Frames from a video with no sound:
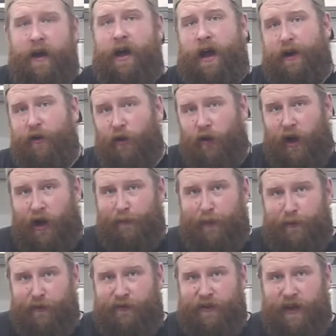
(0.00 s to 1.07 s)
I know a lot of
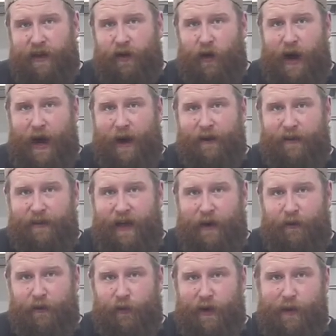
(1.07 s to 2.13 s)
people say go higher than that
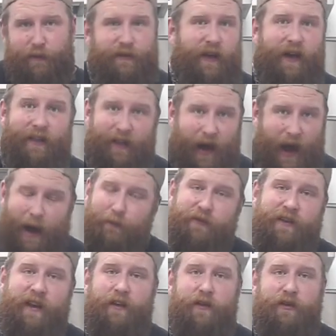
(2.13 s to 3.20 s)
with ribs. I'm
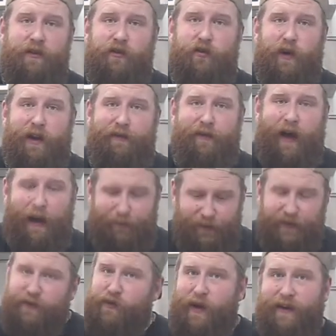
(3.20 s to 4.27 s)
sticking with 225 for
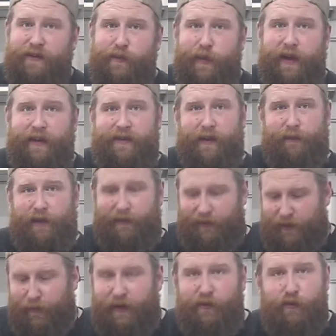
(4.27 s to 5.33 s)
this recipe because I'm leaving
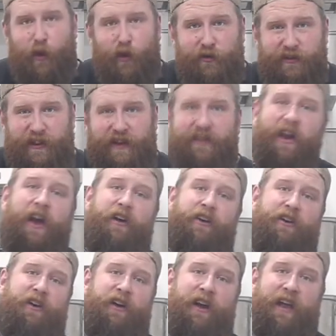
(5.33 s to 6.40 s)
them exposed the entire
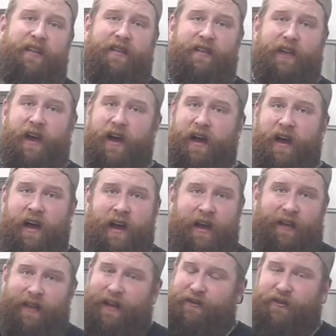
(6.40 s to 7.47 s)
cook, and
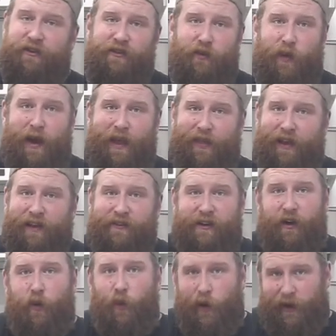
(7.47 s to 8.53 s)
that's just the way I think it's
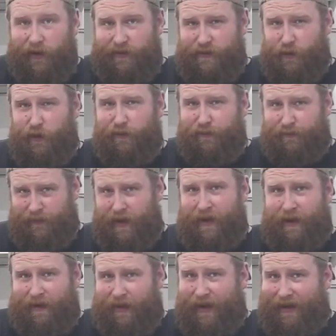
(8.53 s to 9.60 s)
gonna work. So
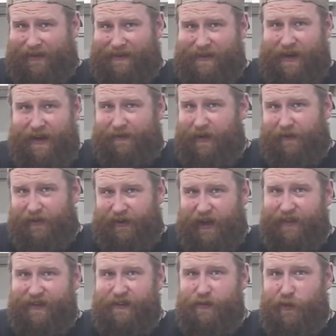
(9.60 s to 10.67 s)
like I said, I've never
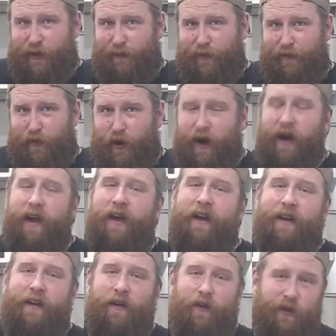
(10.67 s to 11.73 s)
done this one before.
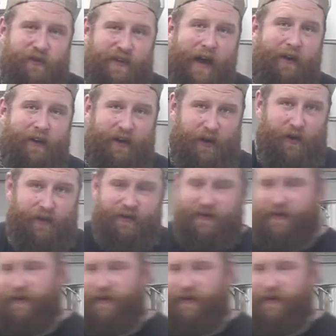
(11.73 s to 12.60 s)
We'll see how it goes.